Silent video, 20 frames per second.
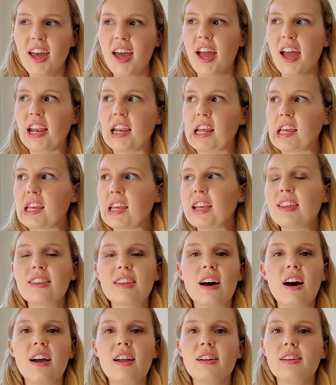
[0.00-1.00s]
and he
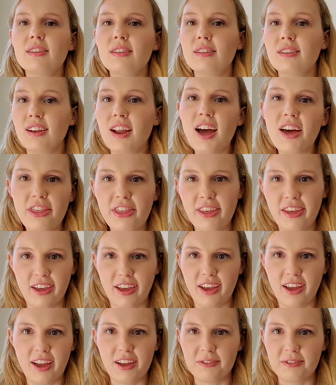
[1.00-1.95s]
thought nothing